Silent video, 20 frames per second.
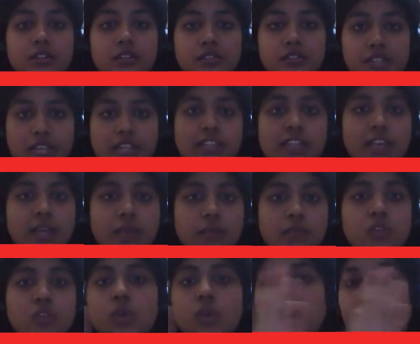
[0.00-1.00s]
Tell them
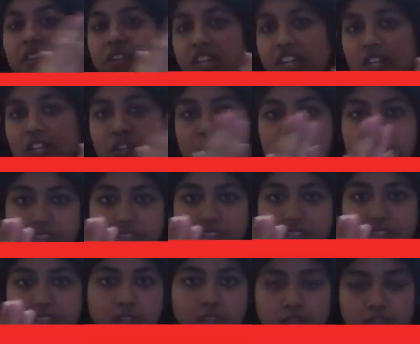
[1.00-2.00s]
to arrange
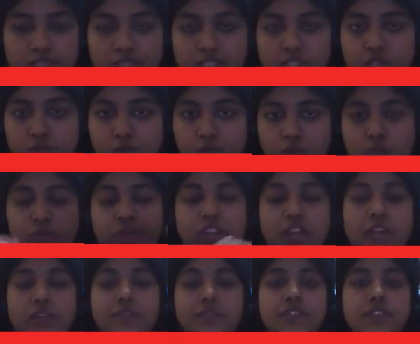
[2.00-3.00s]
these
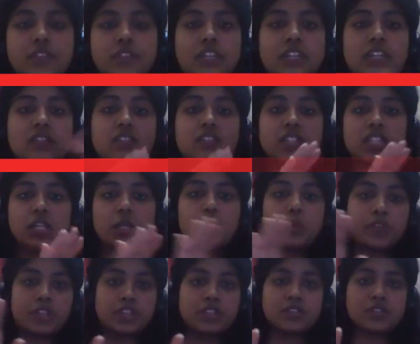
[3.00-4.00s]
photographs in a
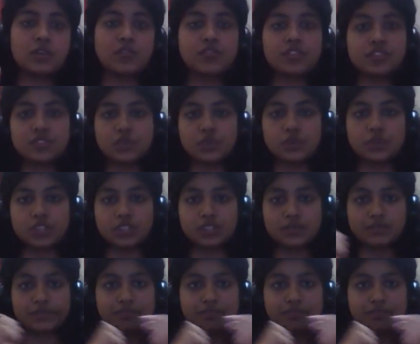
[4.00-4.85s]
sequence of a story.